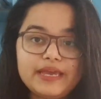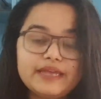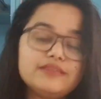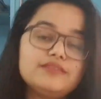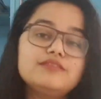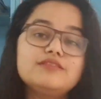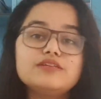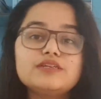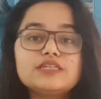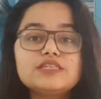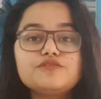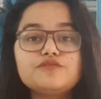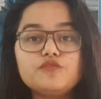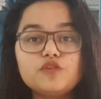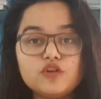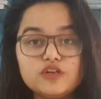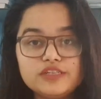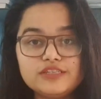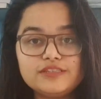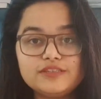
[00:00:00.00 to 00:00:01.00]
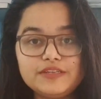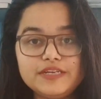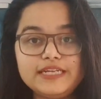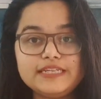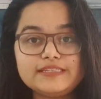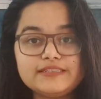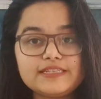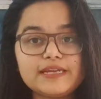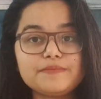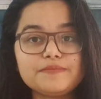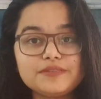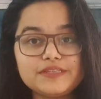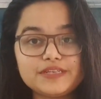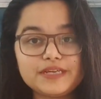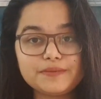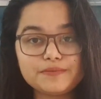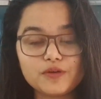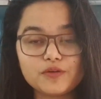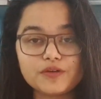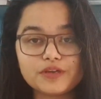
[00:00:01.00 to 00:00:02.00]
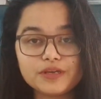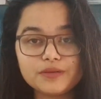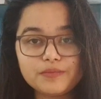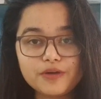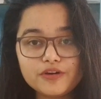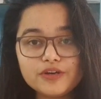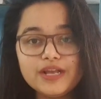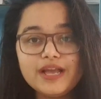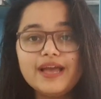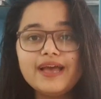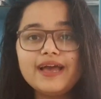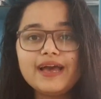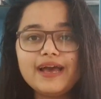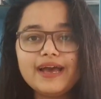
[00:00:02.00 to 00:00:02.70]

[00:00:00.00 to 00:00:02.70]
in these first 3 steps that I'm talking about.